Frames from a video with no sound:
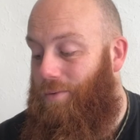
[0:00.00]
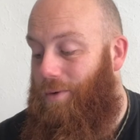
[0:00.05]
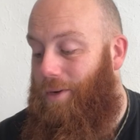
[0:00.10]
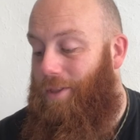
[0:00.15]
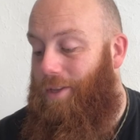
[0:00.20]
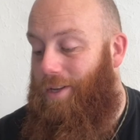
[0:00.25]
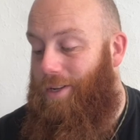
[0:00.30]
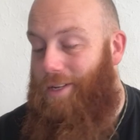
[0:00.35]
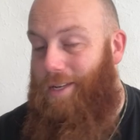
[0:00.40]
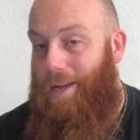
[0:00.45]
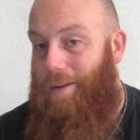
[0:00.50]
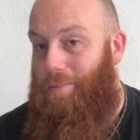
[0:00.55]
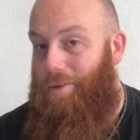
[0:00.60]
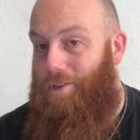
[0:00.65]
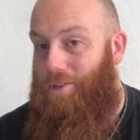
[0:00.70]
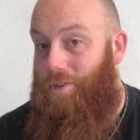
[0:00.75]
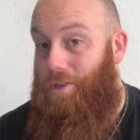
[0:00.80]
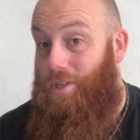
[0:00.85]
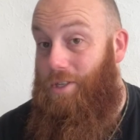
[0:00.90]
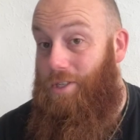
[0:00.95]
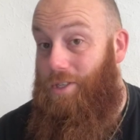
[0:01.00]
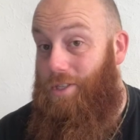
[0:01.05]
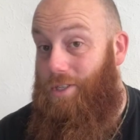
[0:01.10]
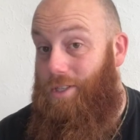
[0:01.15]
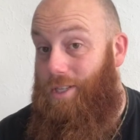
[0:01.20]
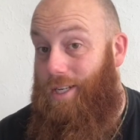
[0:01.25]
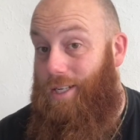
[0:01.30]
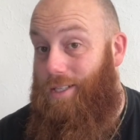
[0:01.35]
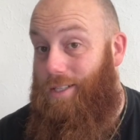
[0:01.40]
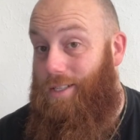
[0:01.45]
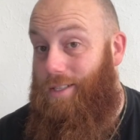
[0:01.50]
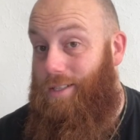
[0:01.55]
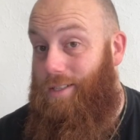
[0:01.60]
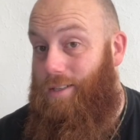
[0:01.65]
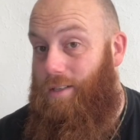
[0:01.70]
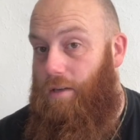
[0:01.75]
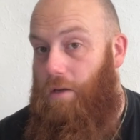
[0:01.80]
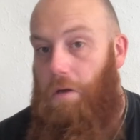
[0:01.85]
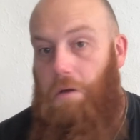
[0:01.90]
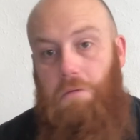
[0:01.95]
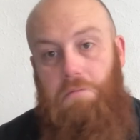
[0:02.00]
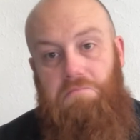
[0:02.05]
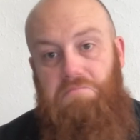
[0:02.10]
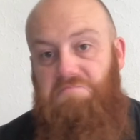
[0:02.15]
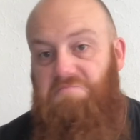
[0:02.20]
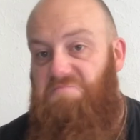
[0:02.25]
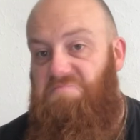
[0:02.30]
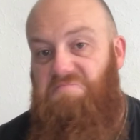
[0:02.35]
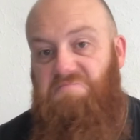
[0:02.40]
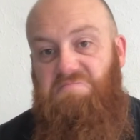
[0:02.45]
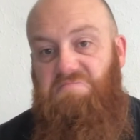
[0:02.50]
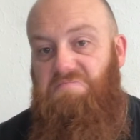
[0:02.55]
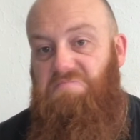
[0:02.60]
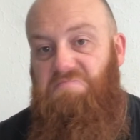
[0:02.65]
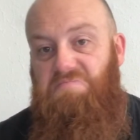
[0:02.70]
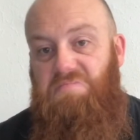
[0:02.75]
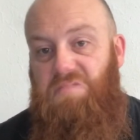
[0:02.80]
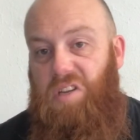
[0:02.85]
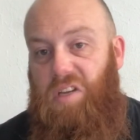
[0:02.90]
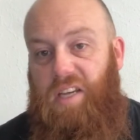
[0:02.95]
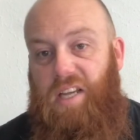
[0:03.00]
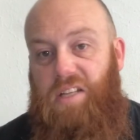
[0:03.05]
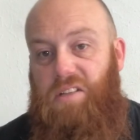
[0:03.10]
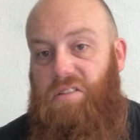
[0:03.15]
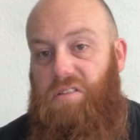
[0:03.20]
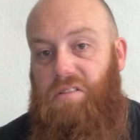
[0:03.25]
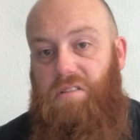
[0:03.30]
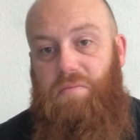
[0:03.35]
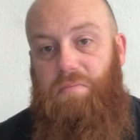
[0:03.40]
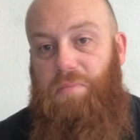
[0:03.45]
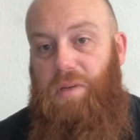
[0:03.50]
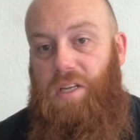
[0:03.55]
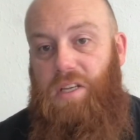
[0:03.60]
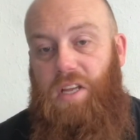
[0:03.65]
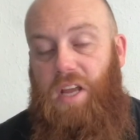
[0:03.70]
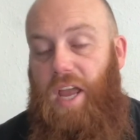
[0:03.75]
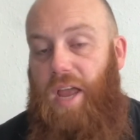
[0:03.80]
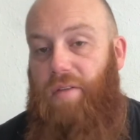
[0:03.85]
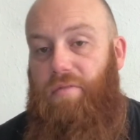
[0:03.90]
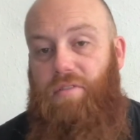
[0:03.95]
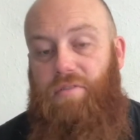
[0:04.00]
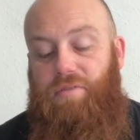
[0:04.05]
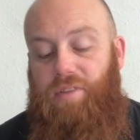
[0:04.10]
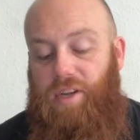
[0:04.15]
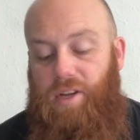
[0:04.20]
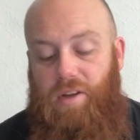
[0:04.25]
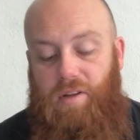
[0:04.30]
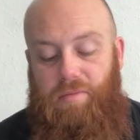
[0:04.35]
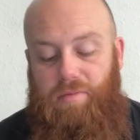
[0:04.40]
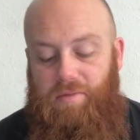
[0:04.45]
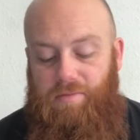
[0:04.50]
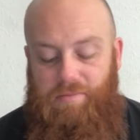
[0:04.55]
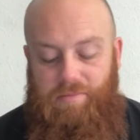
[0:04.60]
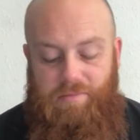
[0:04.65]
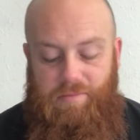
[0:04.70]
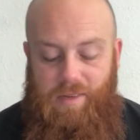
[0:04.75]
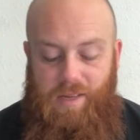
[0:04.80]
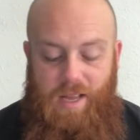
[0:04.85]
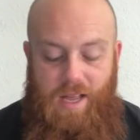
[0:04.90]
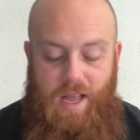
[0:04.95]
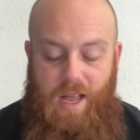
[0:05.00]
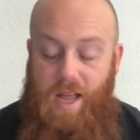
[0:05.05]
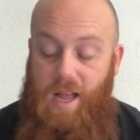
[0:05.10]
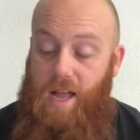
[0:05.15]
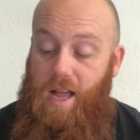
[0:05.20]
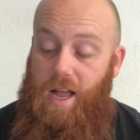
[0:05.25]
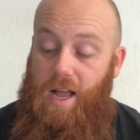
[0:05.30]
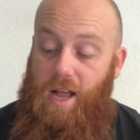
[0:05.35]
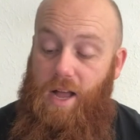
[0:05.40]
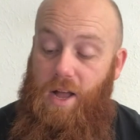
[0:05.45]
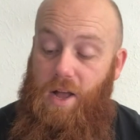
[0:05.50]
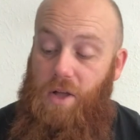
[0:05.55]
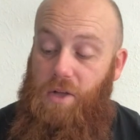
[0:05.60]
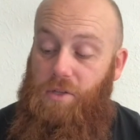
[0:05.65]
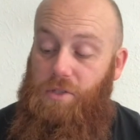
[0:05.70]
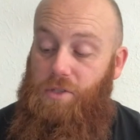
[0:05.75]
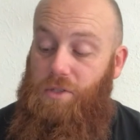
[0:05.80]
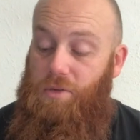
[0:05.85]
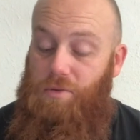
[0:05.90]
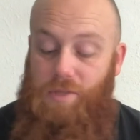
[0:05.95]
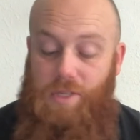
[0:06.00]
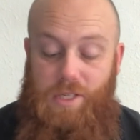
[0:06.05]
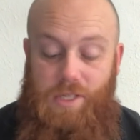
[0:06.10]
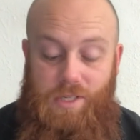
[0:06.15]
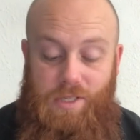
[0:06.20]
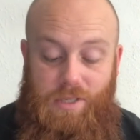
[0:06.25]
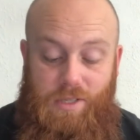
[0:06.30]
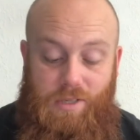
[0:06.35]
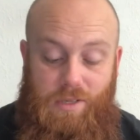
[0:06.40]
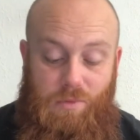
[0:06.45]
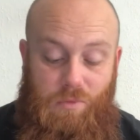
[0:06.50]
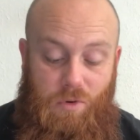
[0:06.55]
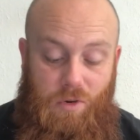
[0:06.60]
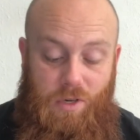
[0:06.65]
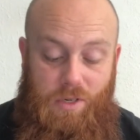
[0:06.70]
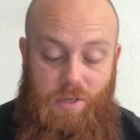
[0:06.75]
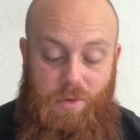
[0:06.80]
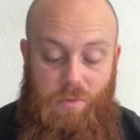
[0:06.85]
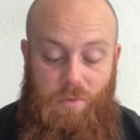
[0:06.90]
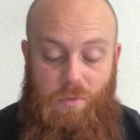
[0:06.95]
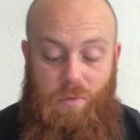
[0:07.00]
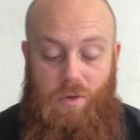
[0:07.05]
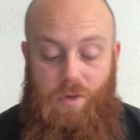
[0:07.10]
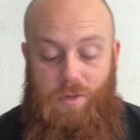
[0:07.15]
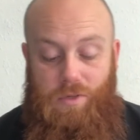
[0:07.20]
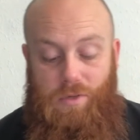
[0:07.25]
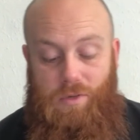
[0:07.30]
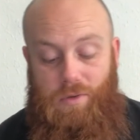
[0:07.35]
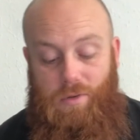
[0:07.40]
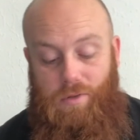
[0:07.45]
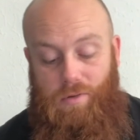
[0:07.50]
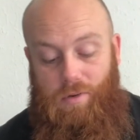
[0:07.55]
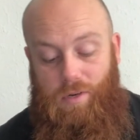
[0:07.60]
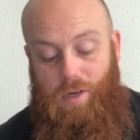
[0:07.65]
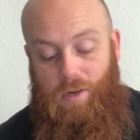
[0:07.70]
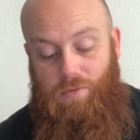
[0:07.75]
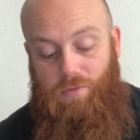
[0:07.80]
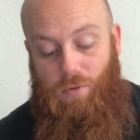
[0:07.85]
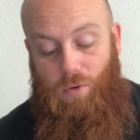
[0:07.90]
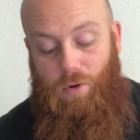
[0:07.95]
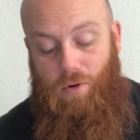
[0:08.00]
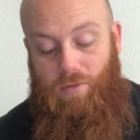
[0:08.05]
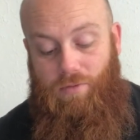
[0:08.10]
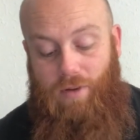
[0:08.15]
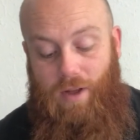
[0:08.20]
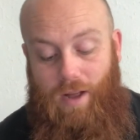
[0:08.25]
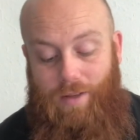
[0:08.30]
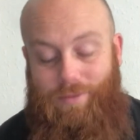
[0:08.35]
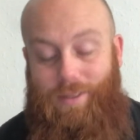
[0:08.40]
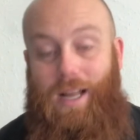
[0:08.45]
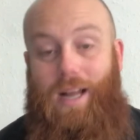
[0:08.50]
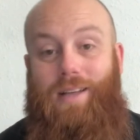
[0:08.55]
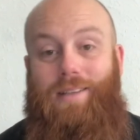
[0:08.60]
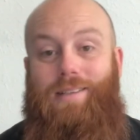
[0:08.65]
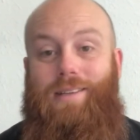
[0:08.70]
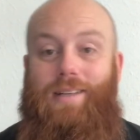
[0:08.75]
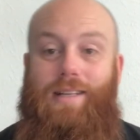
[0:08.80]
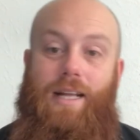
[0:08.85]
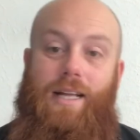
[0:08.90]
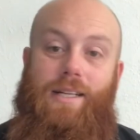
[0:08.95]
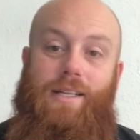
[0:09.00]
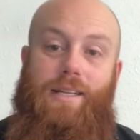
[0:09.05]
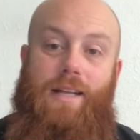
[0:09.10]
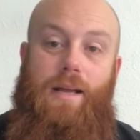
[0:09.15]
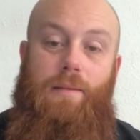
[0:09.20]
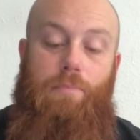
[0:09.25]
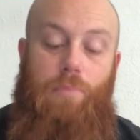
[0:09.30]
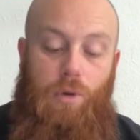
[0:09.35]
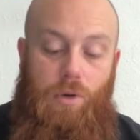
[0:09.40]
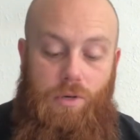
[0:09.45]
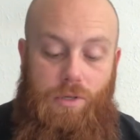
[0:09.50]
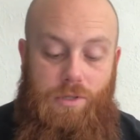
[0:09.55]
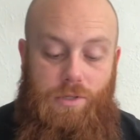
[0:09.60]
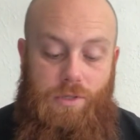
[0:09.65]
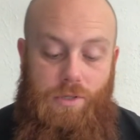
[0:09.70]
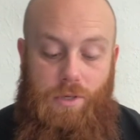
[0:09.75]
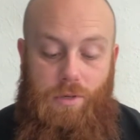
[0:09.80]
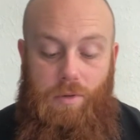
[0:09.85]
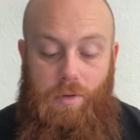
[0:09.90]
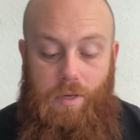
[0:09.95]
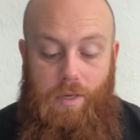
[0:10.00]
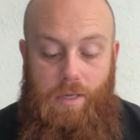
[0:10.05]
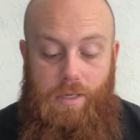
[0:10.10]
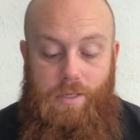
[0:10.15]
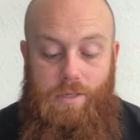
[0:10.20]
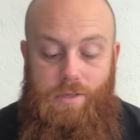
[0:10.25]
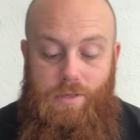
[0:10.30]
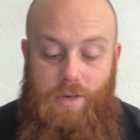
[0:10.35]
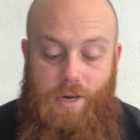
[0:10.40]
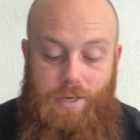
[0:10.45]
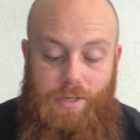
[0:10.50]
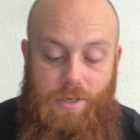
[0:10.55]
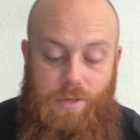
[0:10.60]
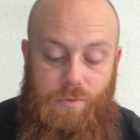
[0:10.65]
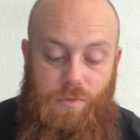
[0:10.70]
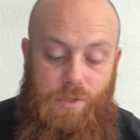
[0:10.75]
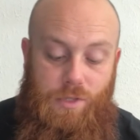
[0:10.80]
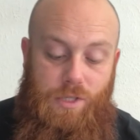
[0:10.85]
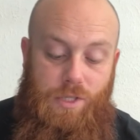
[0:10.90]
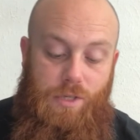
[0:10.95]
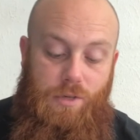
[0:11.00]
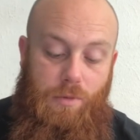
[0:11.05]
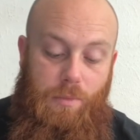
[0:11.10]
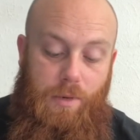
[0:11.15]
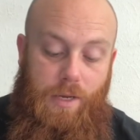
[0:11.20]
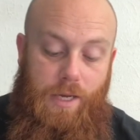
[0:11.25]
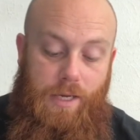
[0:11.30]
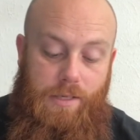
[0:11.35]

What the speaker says: with a damage 6. You get to beat everything up. So these, 1, 2, 3, 4, 5 guys are 99 points. So Sergeant with Xeno